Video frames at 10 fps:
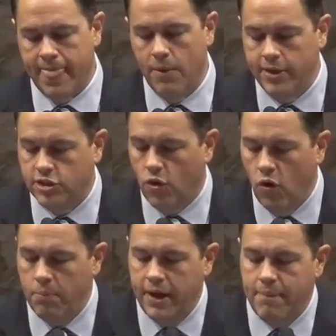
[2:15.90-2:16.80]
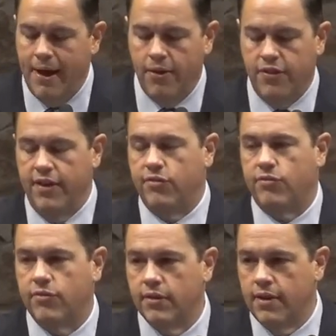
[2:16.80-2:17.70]
And when he told me about this,
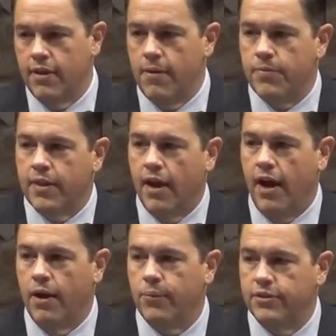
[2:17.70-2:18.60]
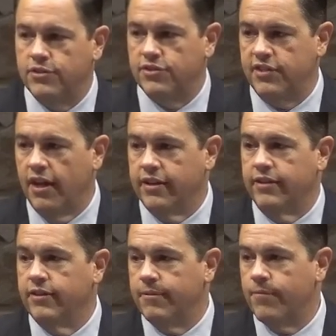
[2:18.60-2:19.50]
I was
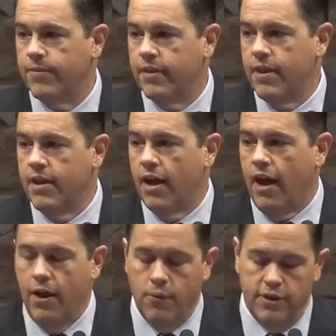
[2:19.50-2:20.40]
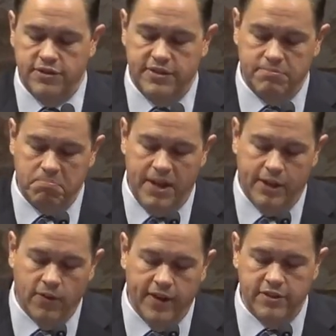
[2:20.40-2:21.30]
stunned. I was
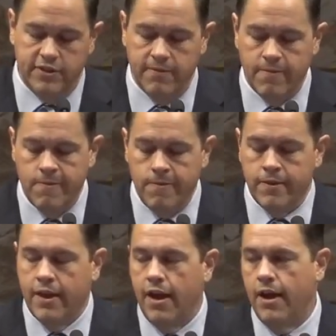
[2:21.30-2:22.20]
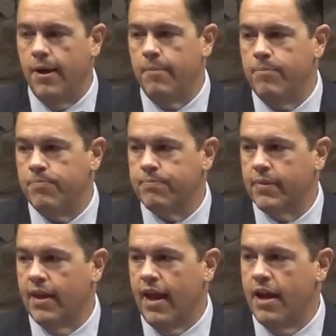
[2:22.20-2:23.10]
ignorant um,
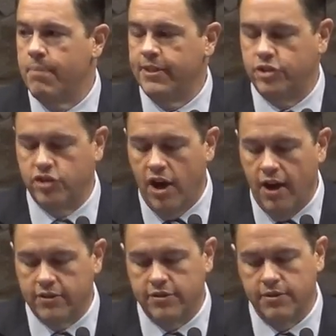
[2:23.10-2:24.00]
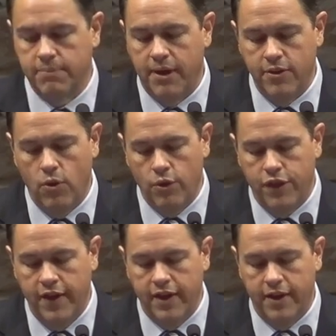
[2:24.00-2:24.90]
and a bit shocked by the whole
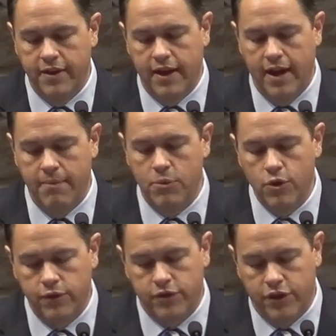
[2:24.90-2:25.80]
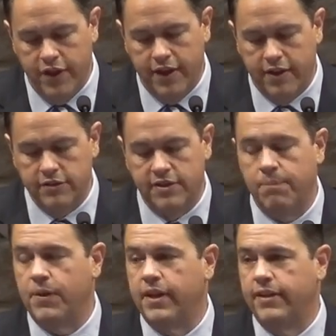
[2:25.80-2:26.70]
thing and, and moved to think
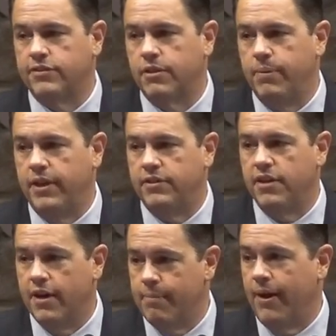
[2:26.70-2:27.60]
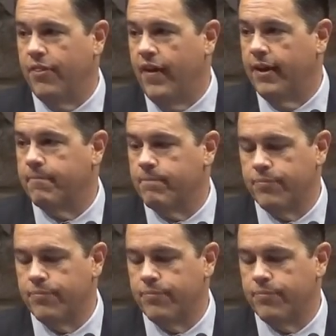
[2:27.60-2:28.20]
something needs to be done about that.